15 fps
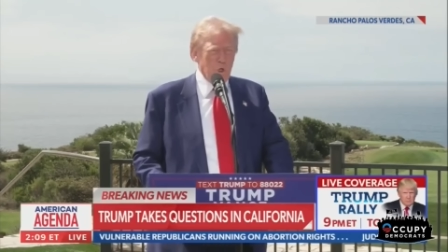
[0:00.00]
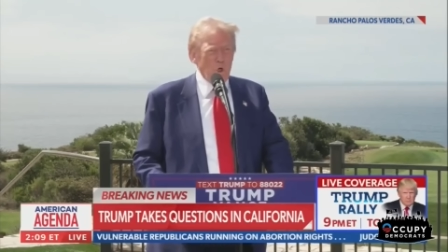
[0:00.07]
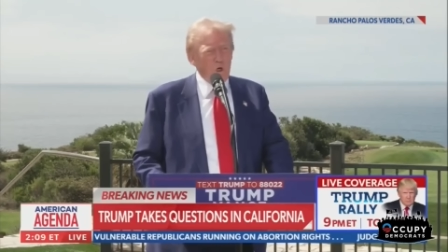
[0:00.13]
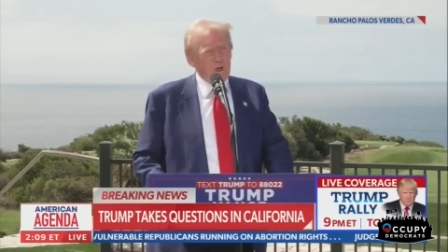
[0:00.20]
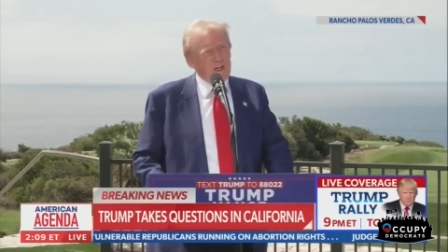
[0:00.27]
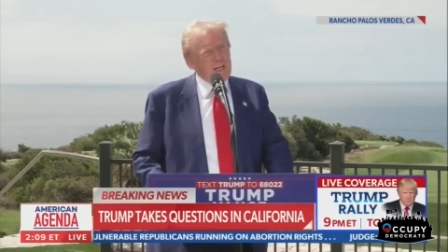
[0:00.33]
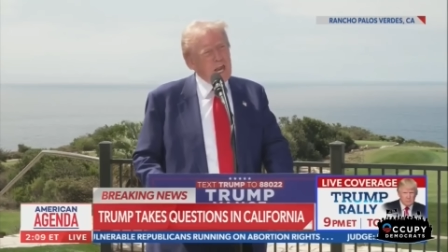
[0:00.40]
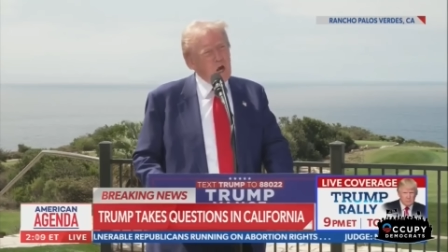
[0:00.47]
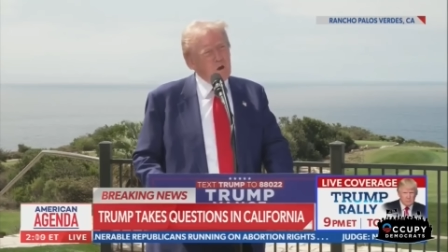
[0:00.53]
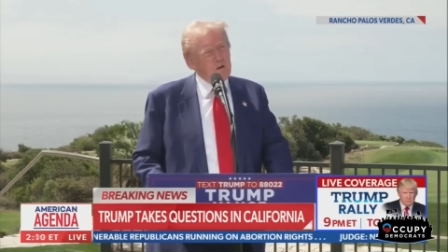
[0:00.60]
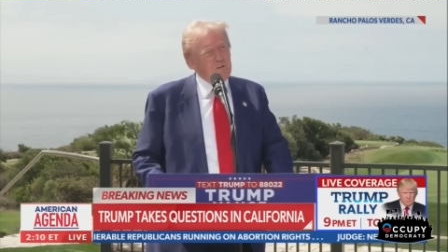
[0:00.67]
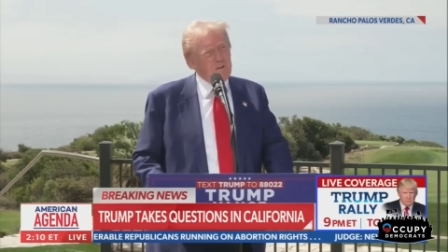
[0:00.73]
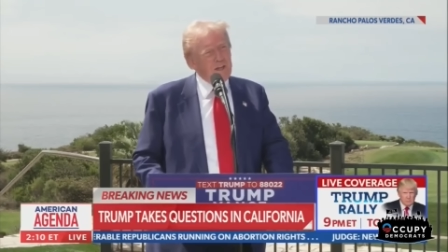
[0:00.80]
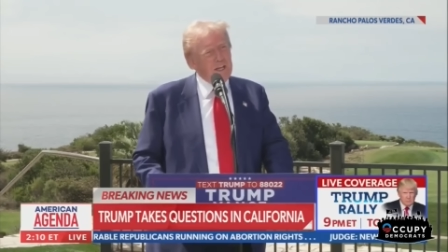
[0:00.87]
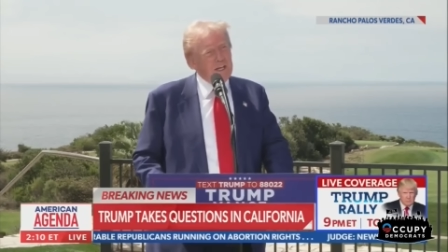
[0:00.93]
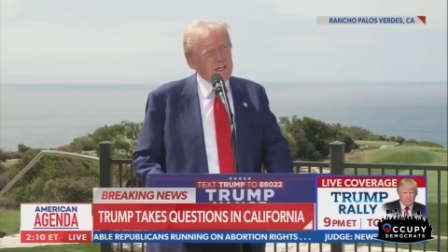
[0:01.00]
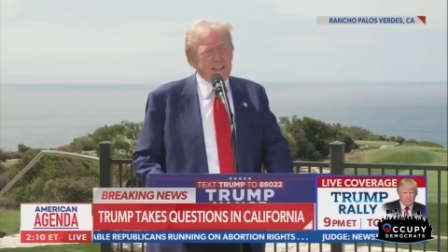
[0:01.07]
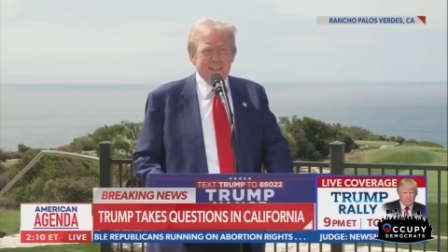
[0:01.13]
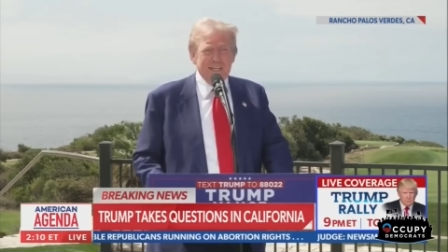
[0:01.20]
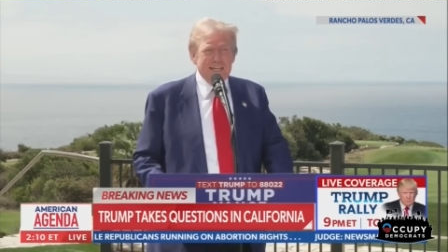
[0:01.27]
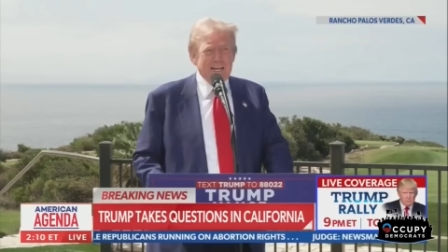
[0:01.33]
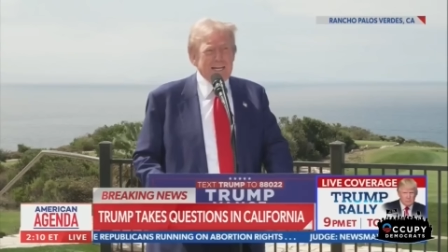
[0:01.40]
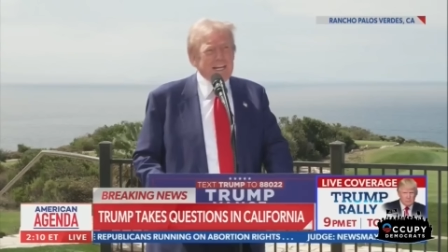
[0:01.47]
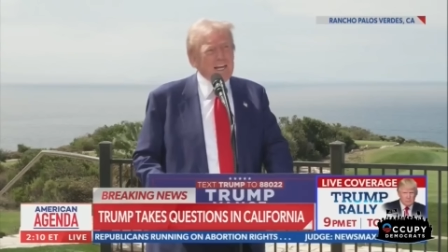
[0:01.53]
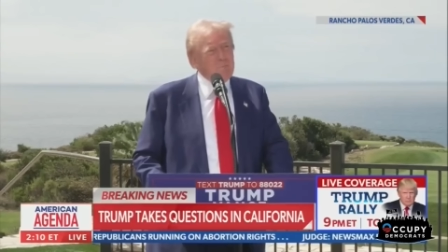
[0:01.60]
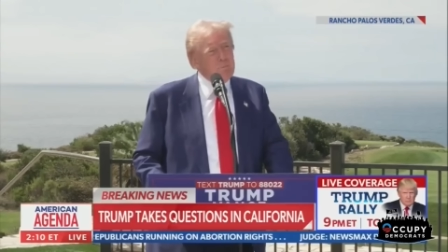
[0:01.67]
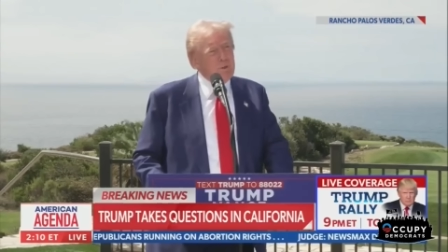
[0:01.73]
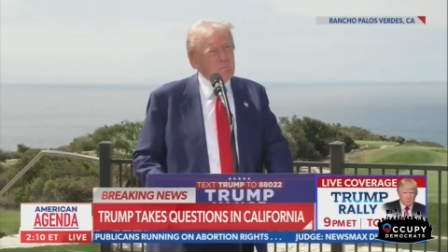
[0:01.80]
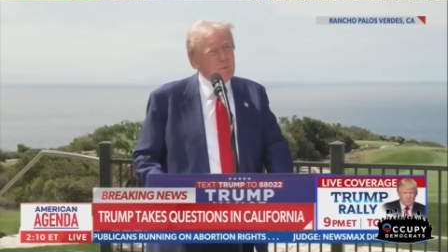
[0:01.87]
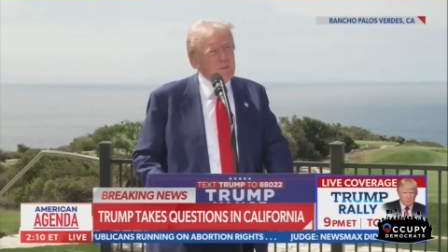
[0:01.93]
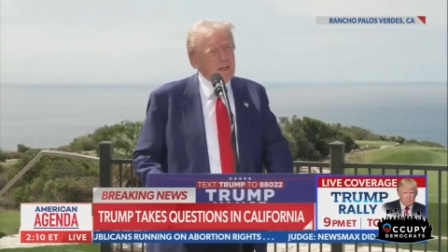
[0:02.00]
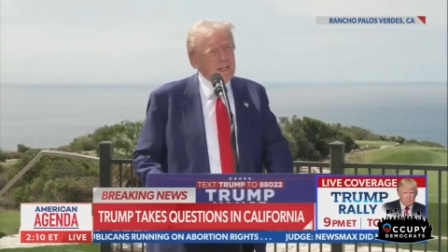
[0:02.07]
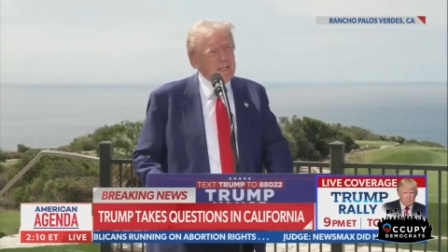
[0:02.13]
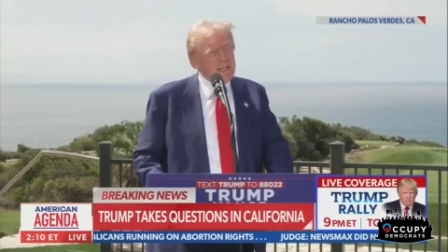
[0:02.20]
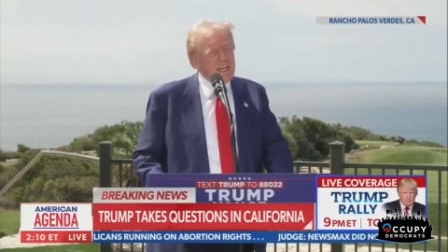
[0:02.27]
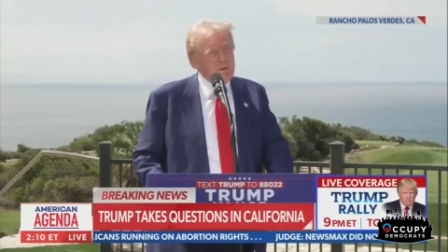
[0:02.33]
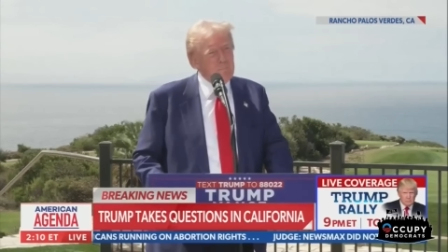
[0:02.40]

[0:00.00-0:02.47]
We call it a caravan. I think I came up with that